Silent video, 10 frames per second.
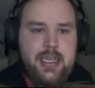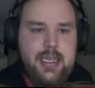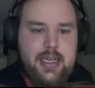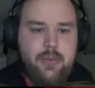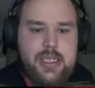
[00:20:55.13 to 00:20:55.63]

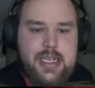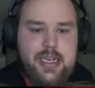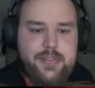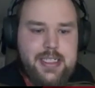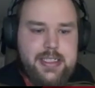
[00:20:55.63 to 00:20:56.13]
What I have
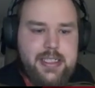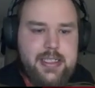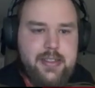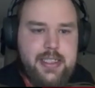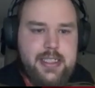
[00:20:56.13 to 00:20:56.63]
done
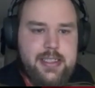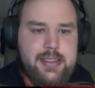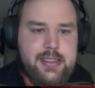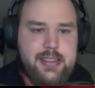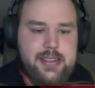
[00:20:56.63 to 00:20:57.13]
here is
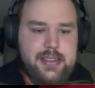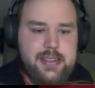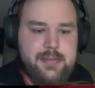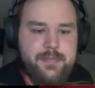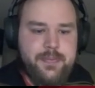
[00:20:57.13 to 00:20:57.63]
I
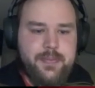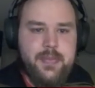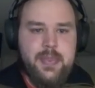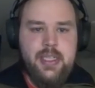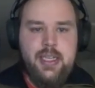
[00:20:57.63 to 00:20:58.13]

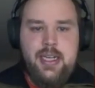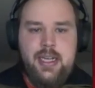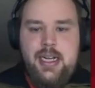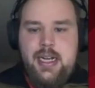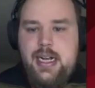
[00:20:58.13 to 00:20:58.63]

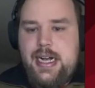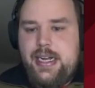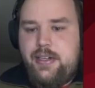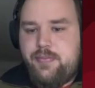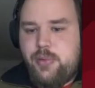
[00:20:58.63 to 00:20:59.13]

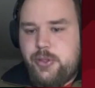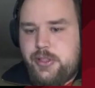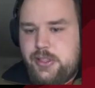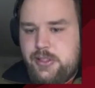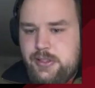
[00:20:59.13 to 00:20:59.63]
have put
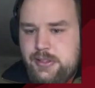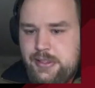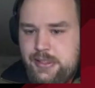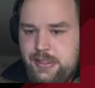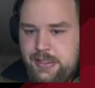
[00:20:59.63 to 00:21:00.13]

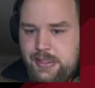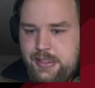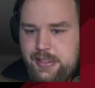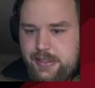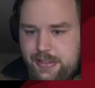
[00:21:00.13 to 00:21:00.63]

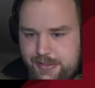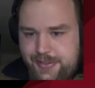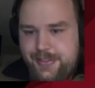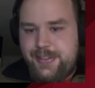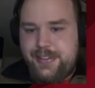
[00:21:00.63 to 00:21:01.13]

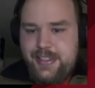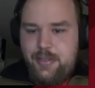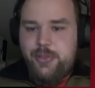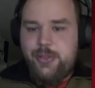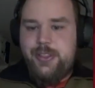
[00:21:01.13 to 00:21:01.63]
this
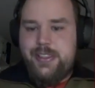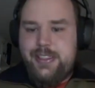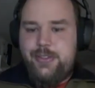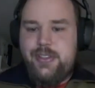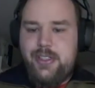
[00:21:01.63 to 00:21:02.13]
input
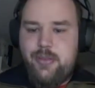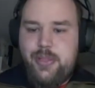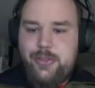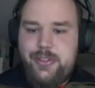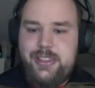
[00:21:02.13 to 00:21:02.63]
into a
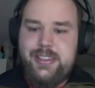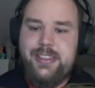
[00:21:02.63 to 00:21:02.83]
component.